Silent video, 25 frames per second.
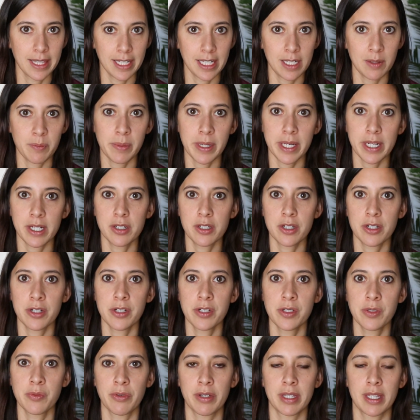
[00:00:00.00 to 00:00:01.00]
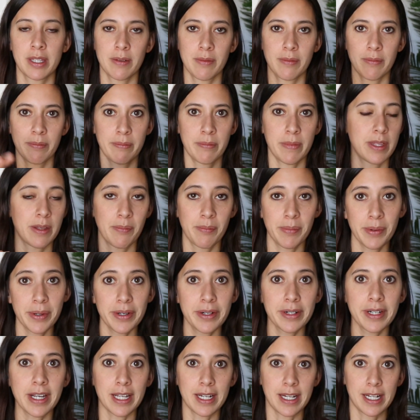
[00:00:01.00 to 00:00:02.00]
lay pictures with the
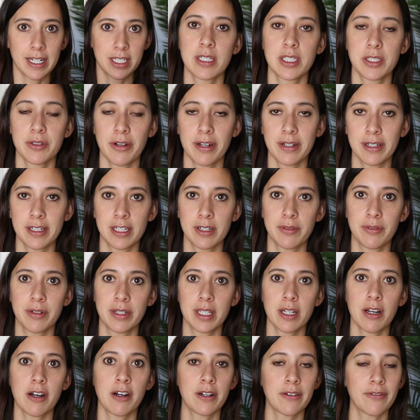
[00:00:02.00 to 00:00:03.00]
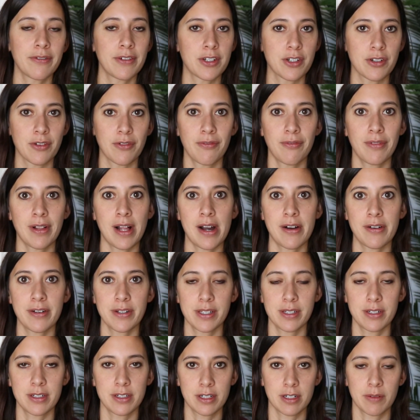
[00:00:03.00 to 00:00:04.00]
book, and I surrounded it with artificial
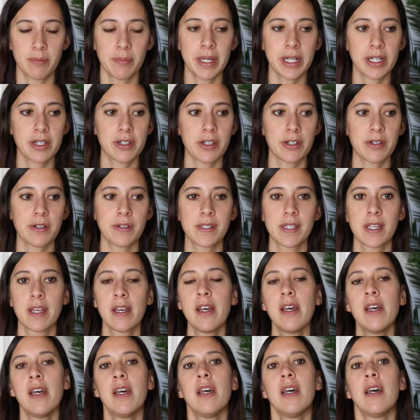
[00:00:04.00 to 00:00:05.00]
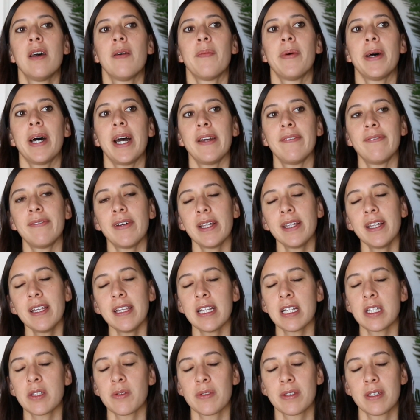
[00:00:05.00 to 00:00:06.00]
flowers and took pictures. But I found that
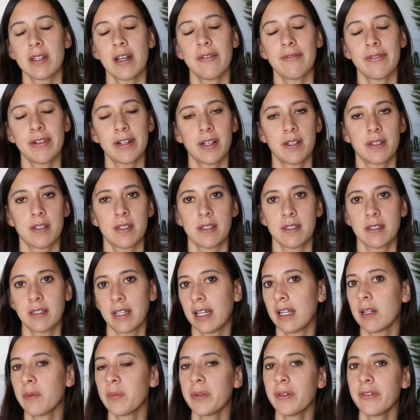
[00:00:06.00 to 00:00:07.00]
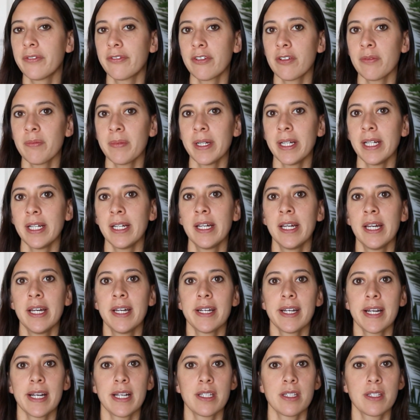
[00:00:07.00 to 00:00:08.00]
this was not very sustainable for me.
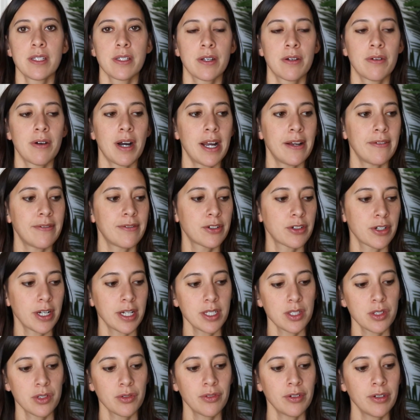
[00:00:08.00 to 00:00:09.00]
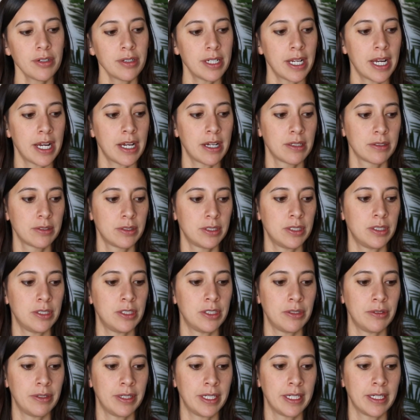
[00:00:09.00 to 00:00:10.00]
And so I've transferred now to
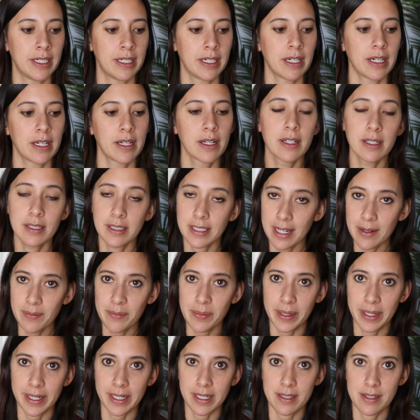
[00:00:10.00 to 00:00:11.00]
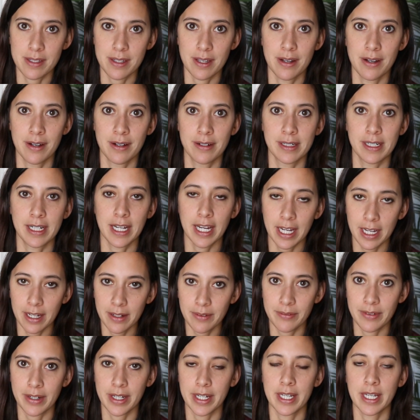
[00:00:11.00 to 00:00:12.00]
doing templates on
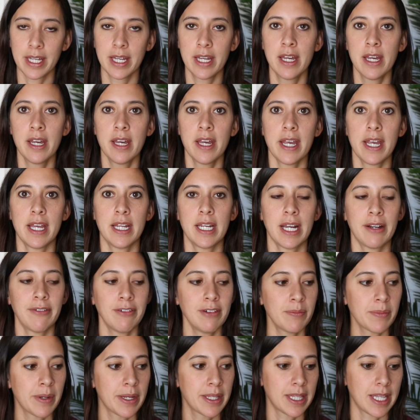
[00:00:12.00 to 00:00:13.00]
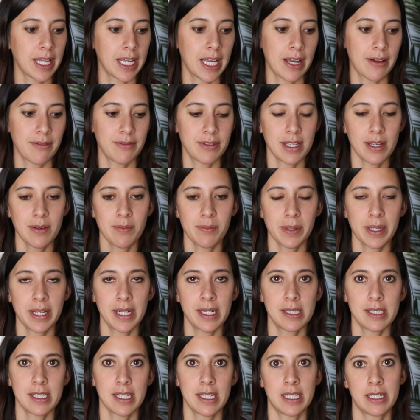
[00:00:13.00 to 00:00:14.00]
Canva. And every month I have
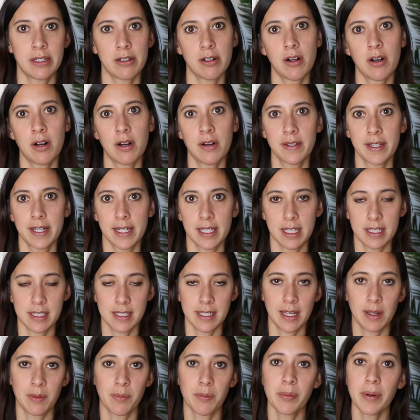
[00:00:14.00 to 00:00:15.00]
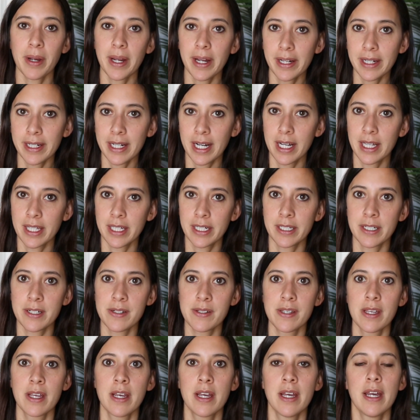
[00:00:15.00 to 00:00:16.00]
templates and they're all like the same brand
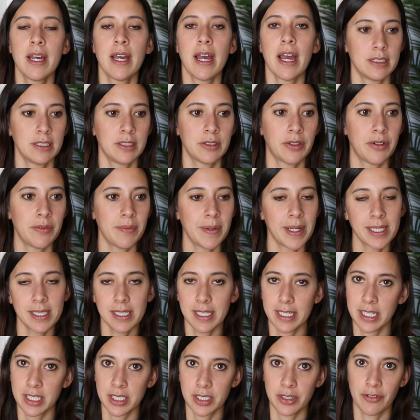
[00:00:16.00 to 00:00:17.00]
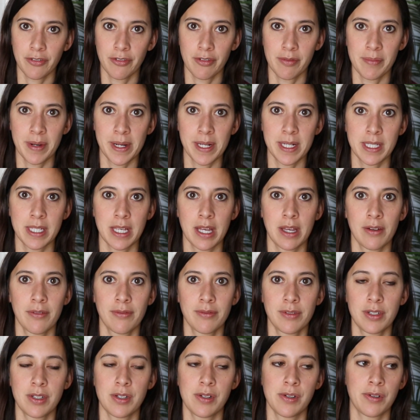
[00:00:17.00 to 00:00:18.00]
colors. So it makes it easier for
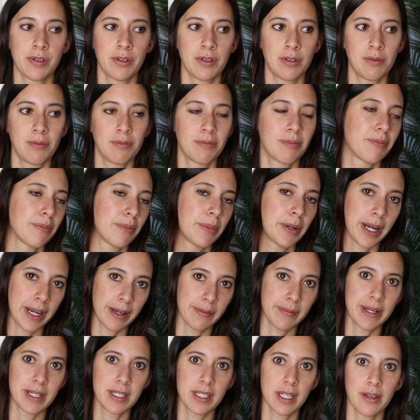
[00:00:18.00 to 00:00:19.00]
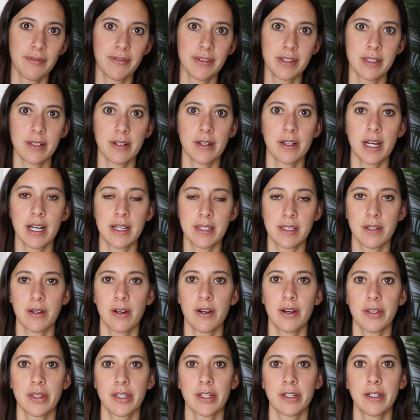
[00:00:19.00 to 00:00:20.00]
myself to brand myself as an
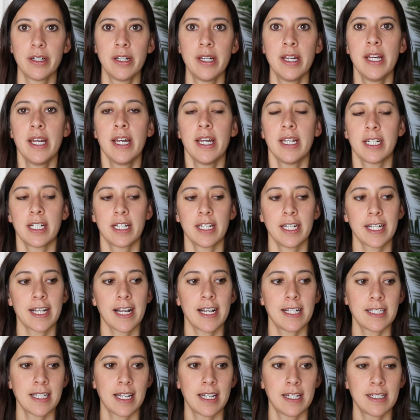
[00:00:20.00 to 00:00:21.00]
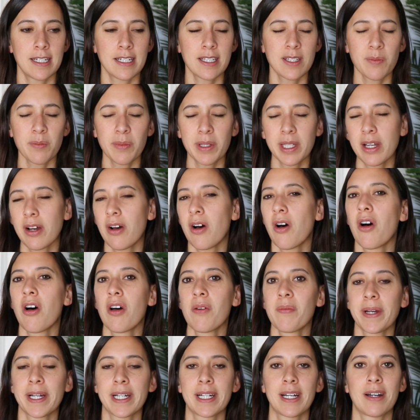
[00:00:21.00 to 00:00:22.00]
author. Now, like I said, it doesn't mean that all
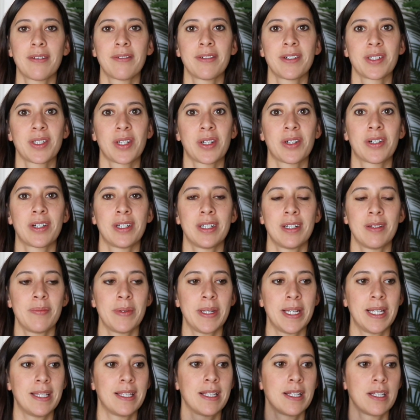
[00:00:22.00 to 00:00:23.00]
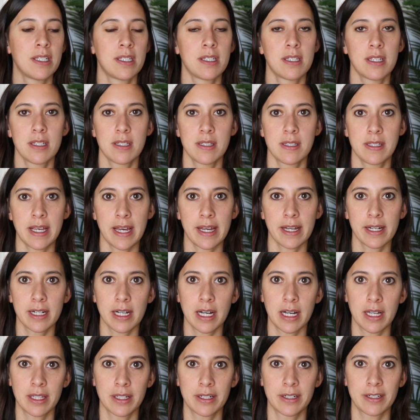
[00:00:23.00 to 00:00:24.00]
my covers are going to be this set
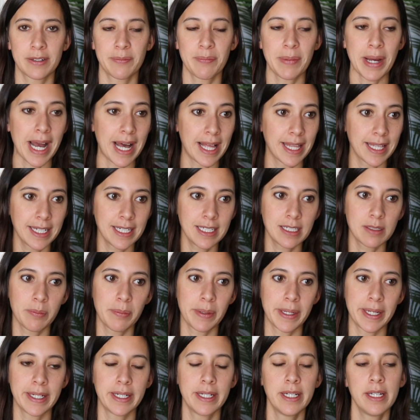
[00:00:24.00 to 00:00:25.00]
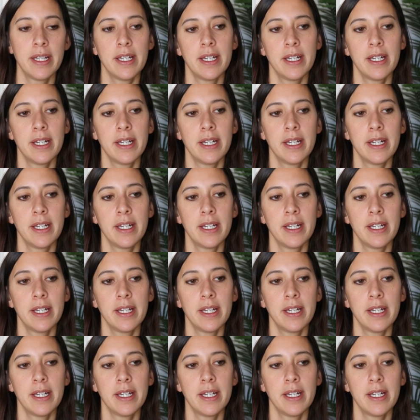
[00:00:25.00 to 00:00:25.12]
color palette, but